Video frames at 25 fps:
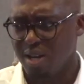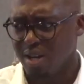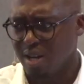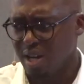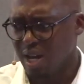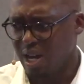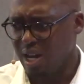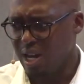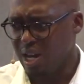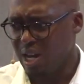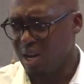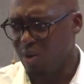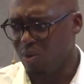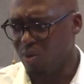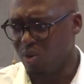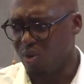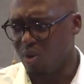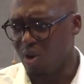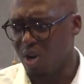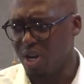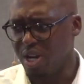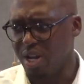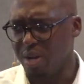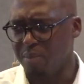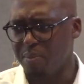I will
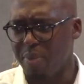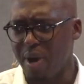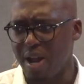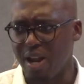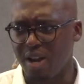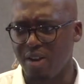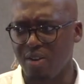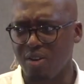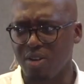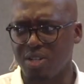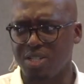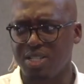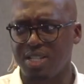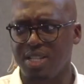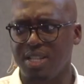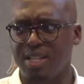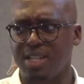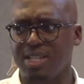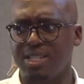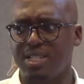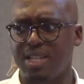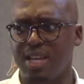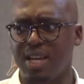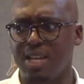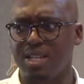call it a paradox, in the
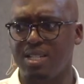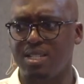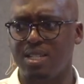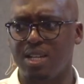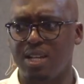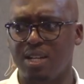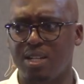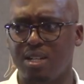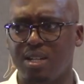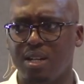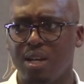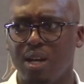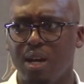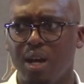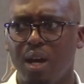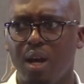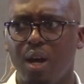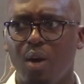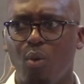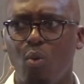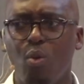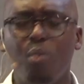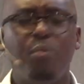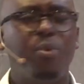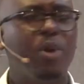sense that
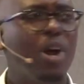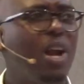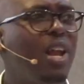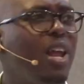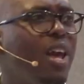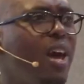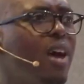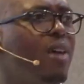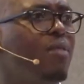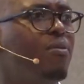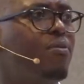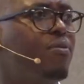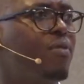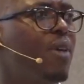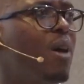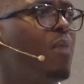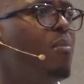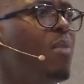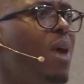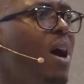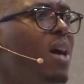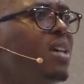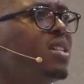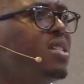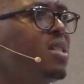we probably have
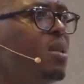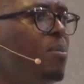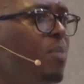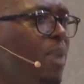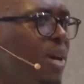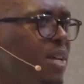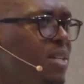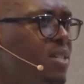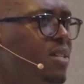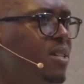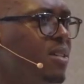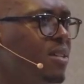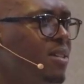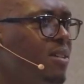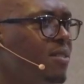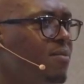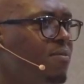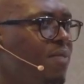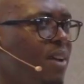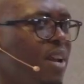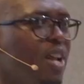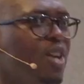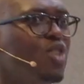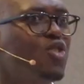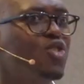amongst the best
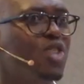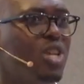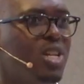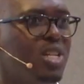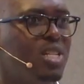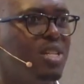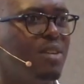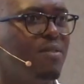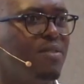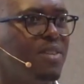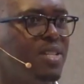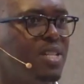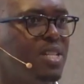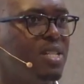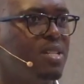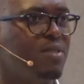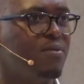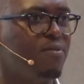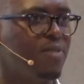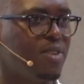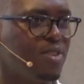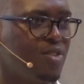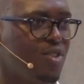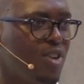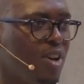financial services
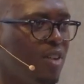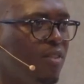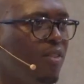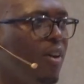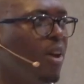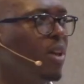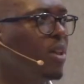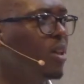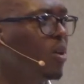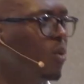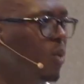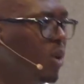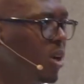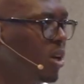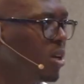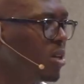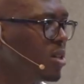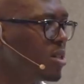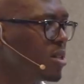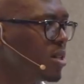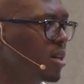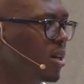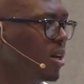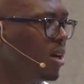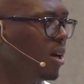infrastructure in the
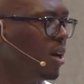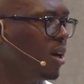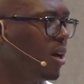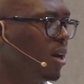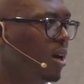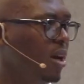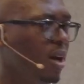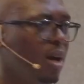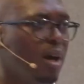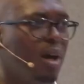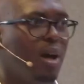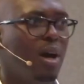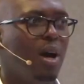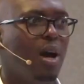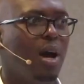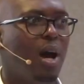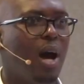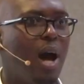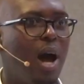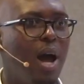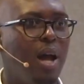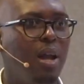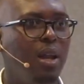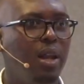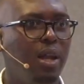world,
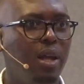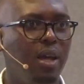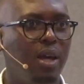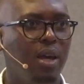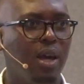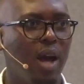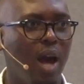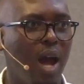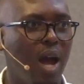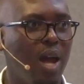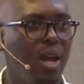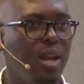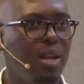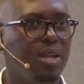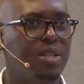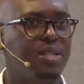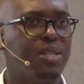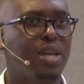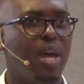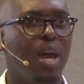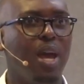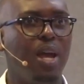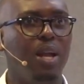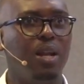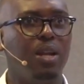highly, highly
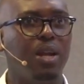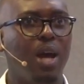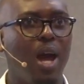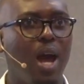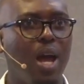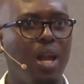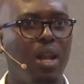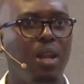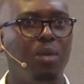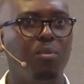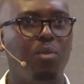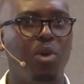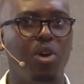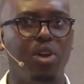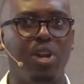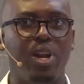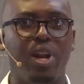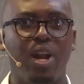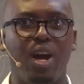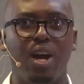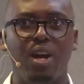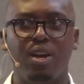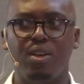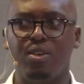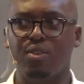scaled, highly
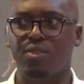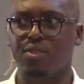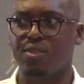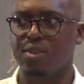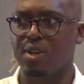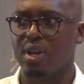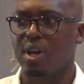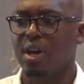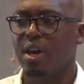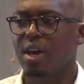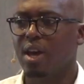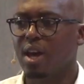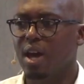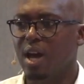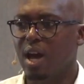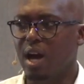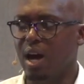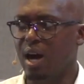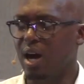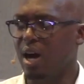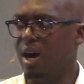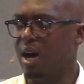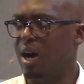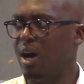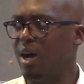modernized,
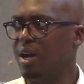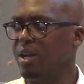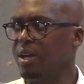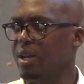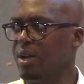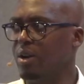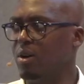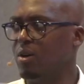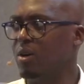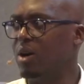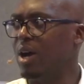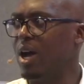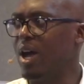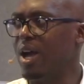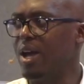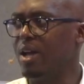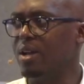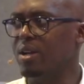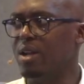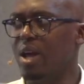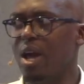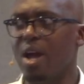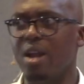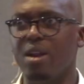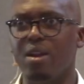uh, you know,
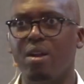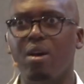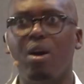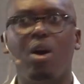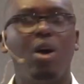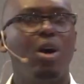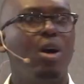and and